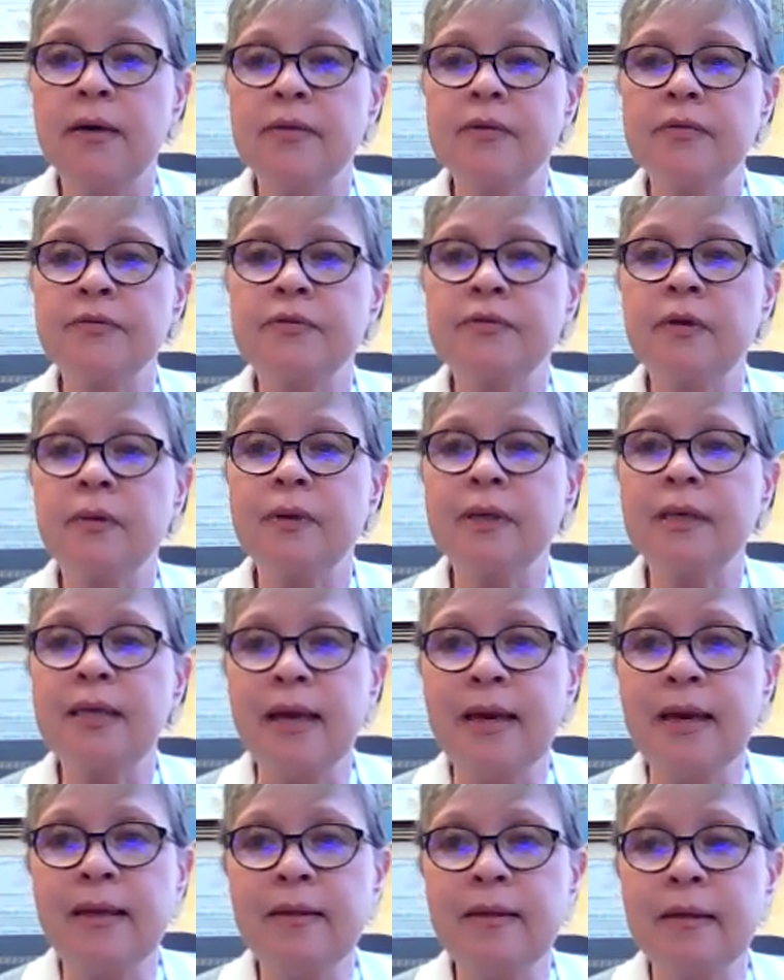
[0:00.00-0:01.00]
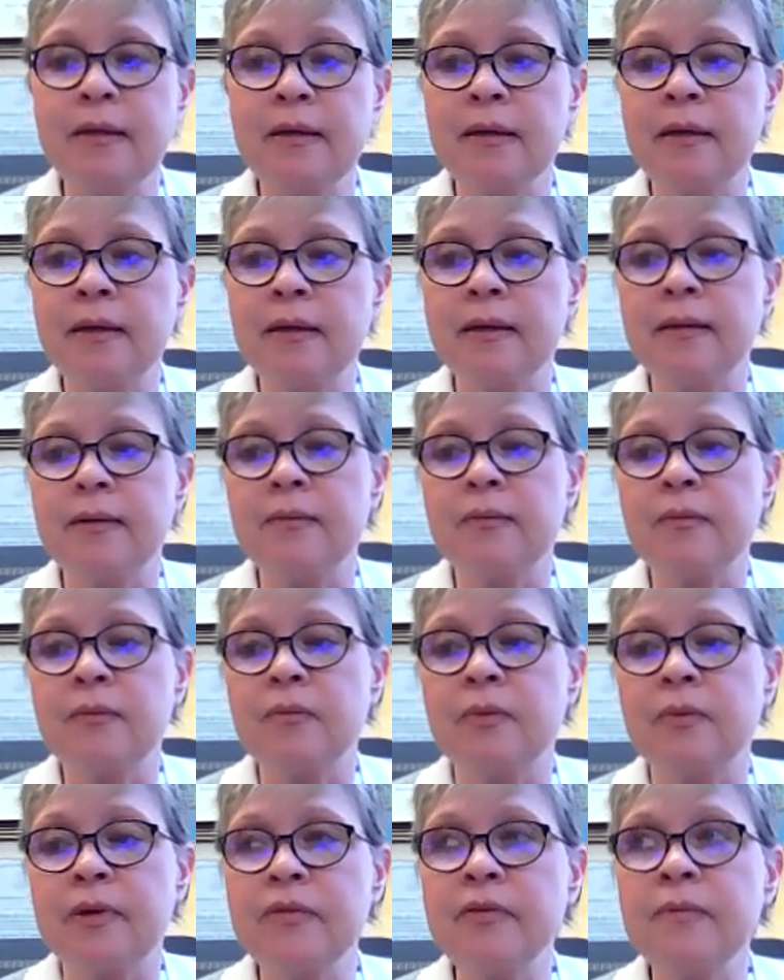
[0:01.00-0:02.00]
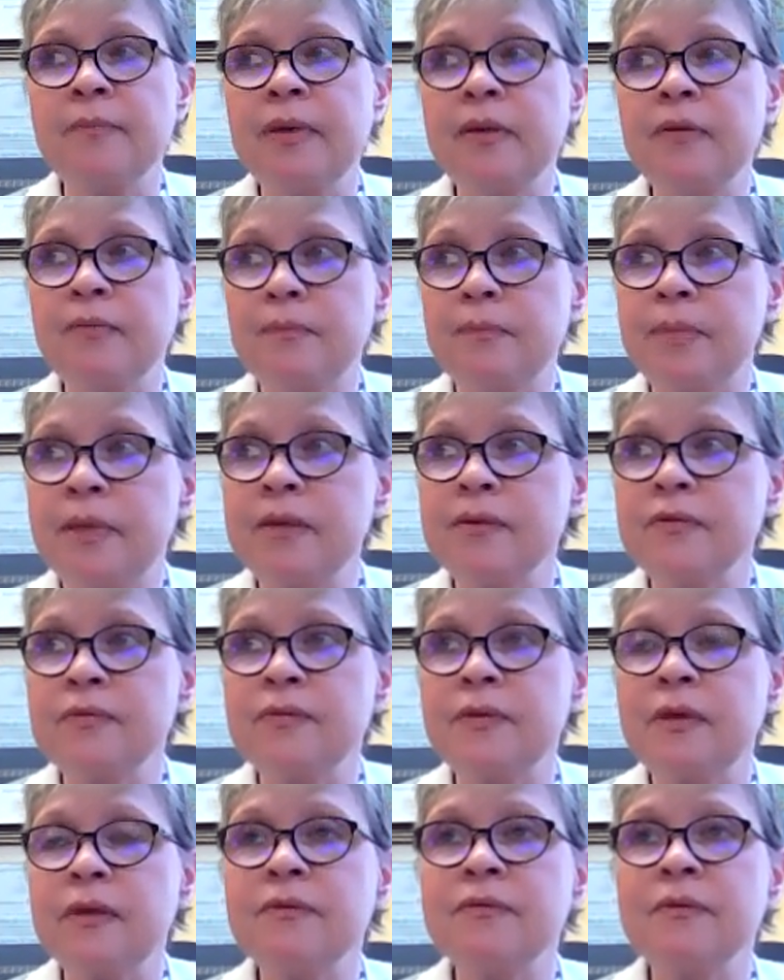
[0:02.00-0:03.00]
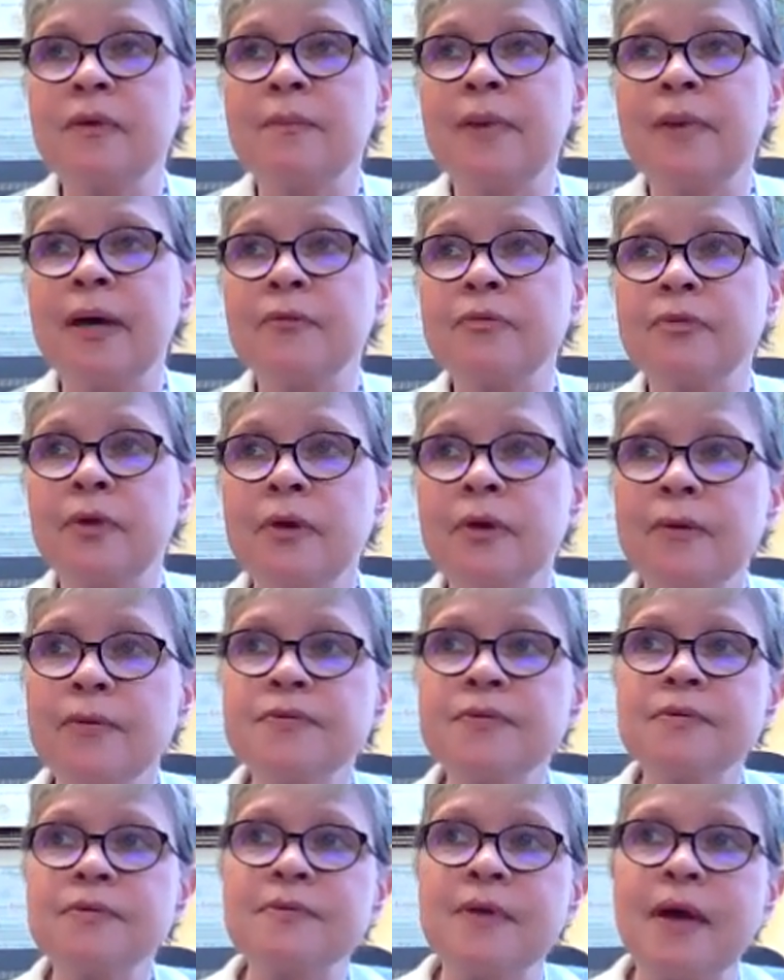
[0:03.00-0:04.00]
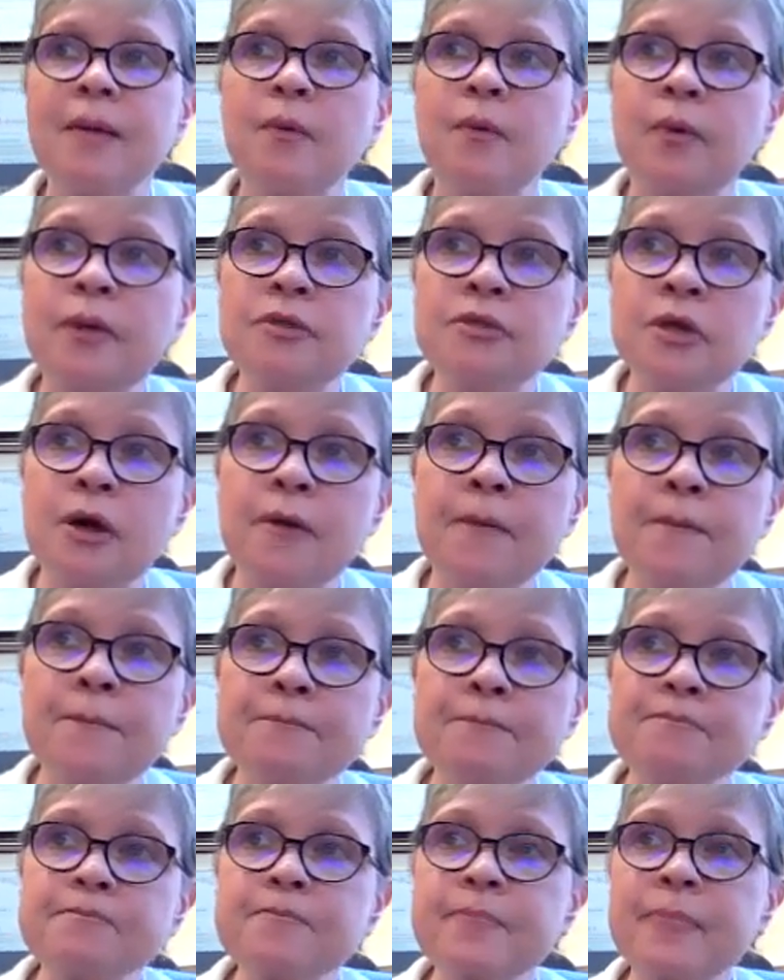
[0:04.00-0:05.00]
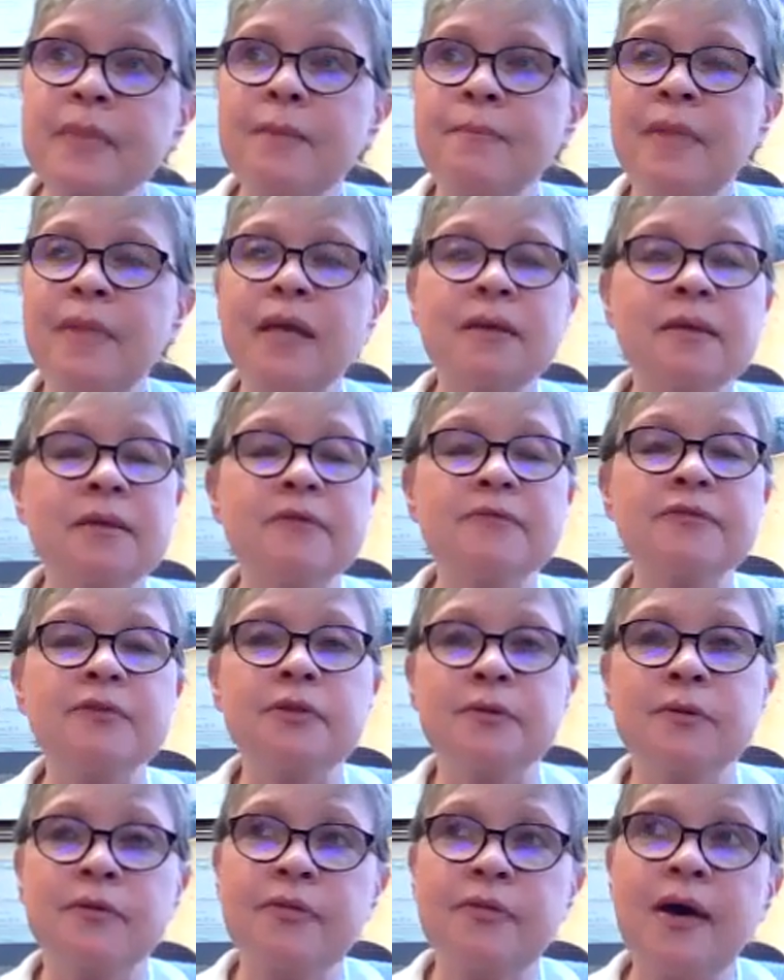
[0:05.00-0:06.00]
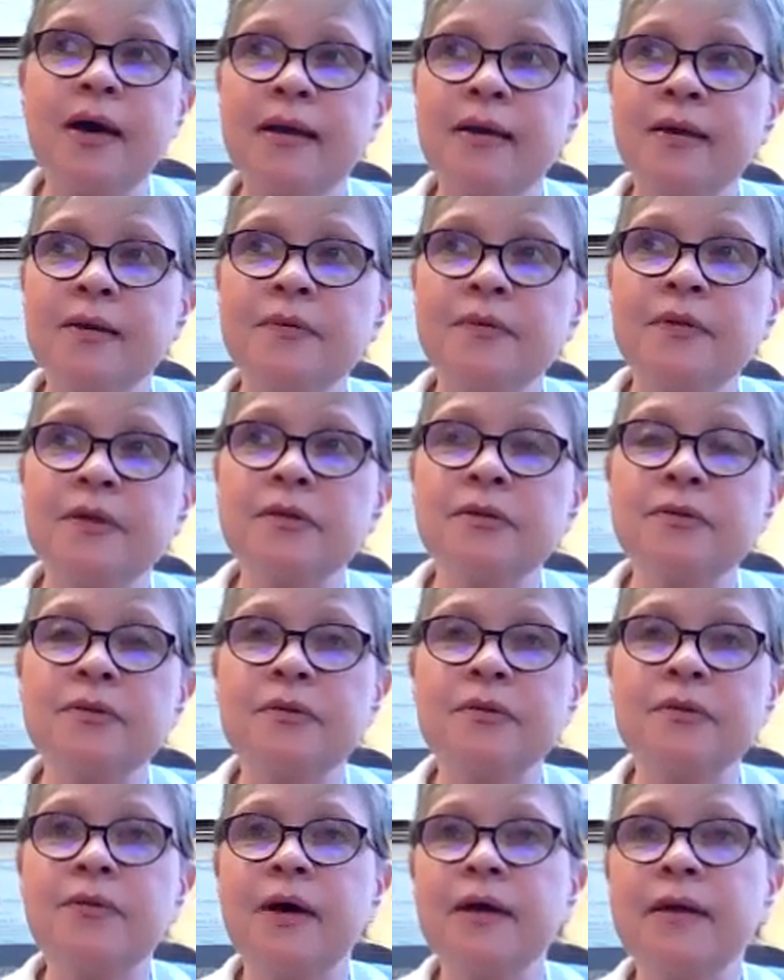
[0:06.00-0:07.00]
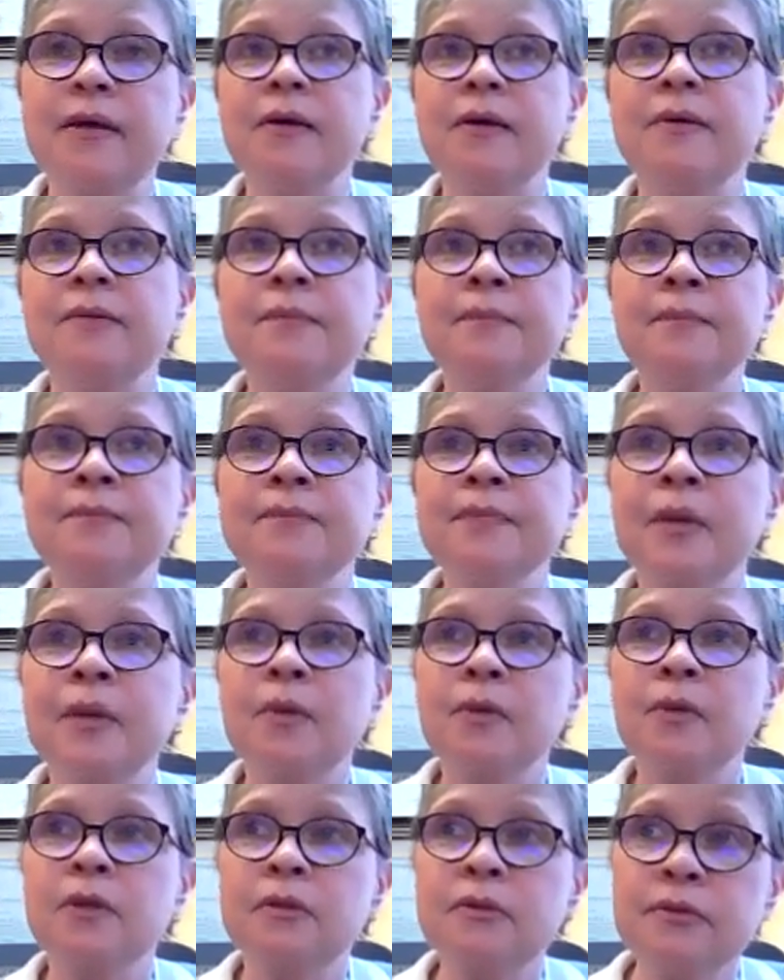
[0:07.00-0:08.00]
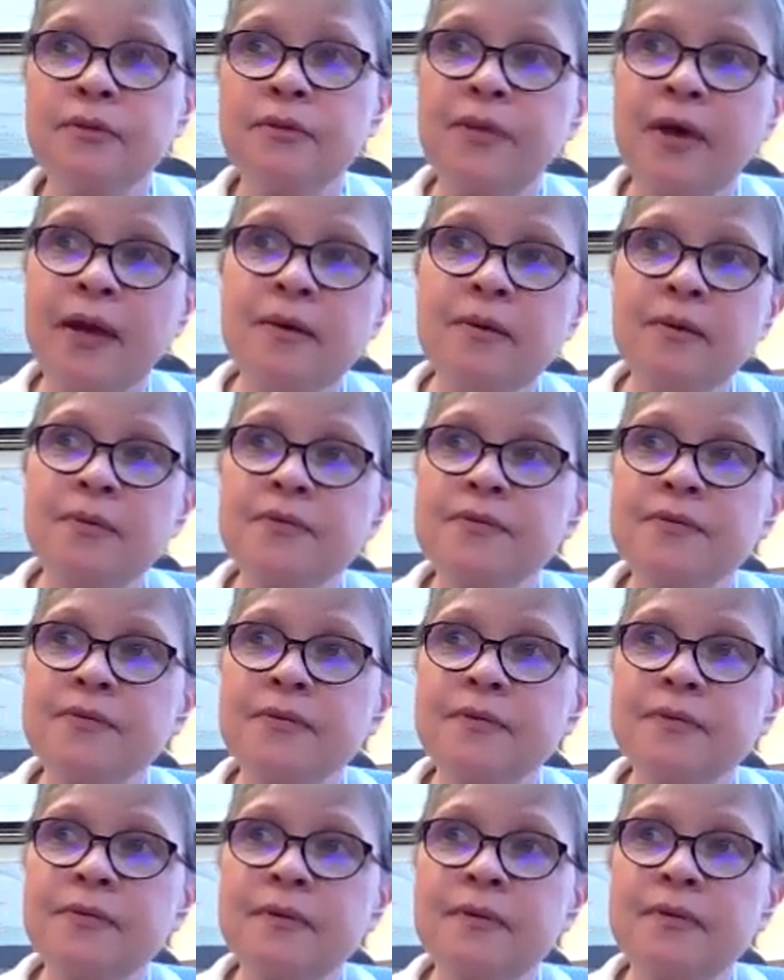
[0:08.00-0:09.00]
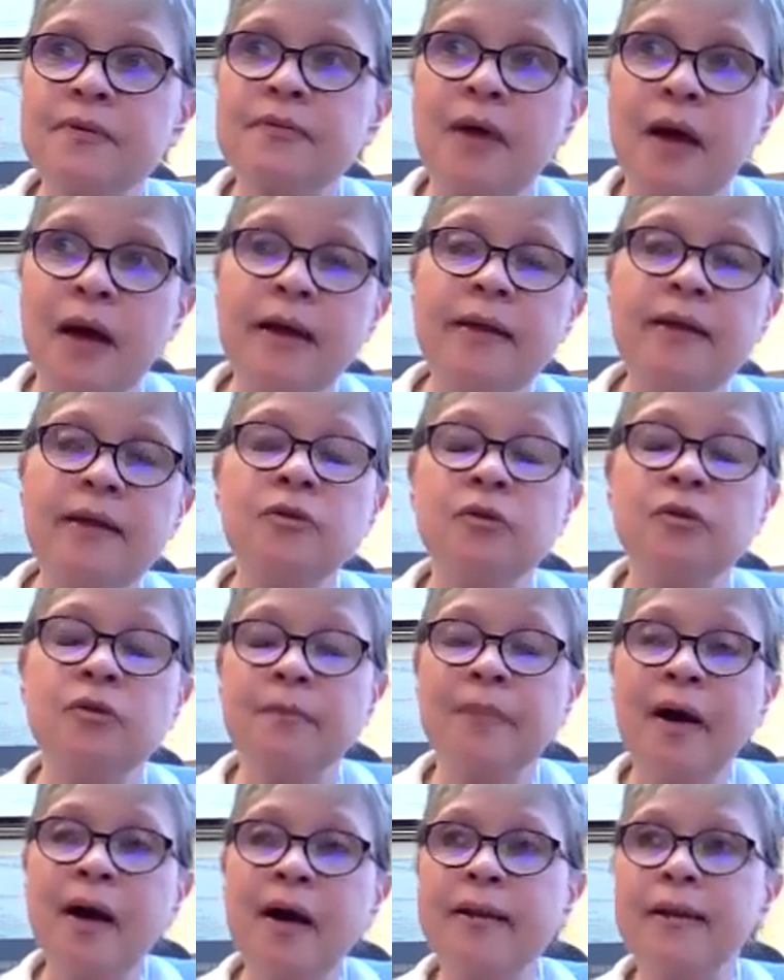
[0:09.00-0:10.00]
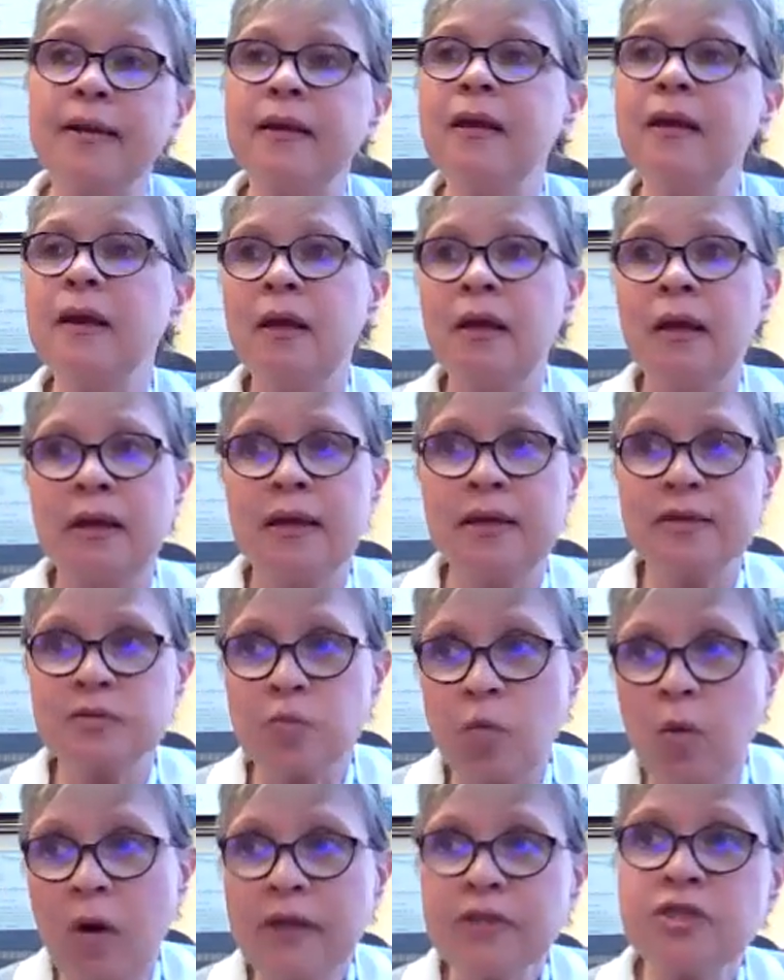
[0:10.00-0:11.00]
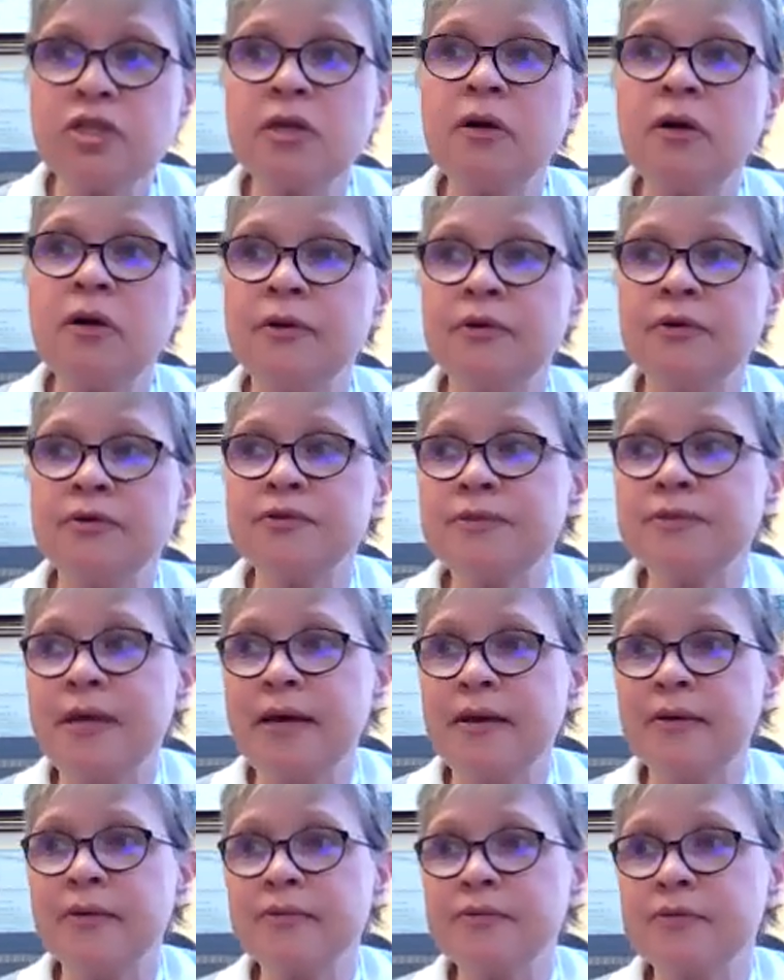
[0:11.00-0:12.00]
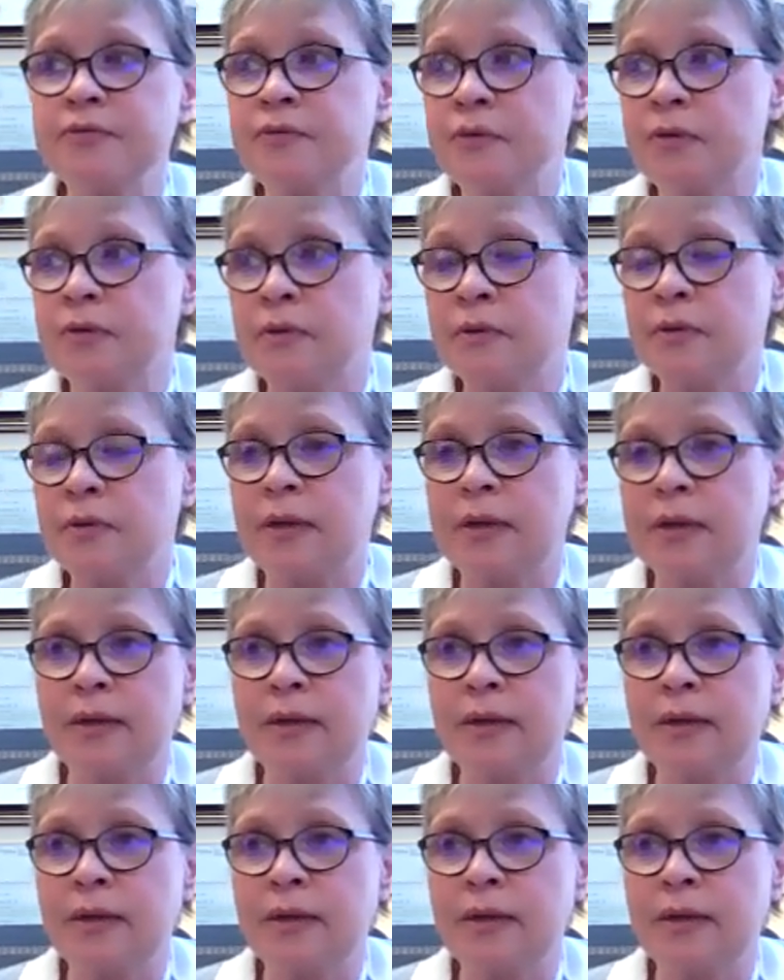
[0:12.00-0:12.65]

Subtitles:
So again, one of the biggest things about those is that we don't make enough glutathione. And glutathione, when glutathione is high in your body, it's watching all your cells for